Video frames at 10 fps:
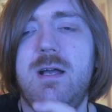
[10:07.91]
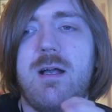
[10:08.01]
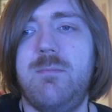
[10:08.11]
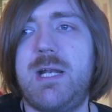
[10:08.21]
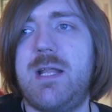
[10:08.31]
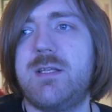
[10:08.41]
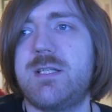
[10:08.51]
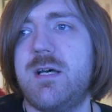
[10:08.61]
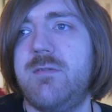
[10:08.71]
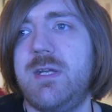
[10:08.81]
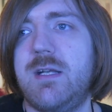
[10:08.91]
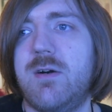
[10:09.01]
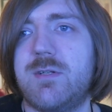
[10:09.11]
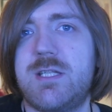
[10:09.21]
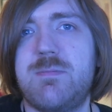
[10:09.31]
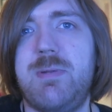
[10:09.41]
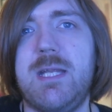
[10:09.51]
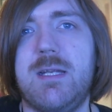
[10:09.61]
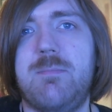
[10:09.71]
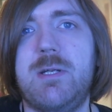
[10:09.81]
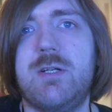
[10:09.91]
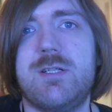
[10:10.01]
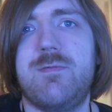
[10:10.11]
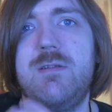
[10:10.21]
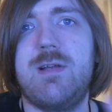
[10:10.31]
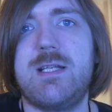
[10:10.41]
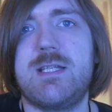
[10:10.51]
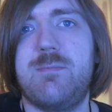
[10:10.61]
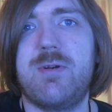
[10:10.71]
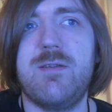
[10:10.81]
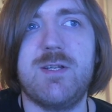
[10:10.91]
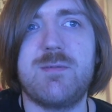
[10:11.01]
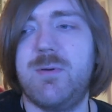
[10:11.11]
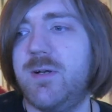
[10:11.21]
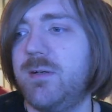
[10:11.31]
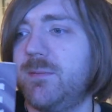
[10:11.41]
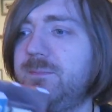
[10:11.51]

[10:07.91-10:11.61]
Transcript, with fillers: Um, but at the start of it, he can't speak because of the events in the previous book.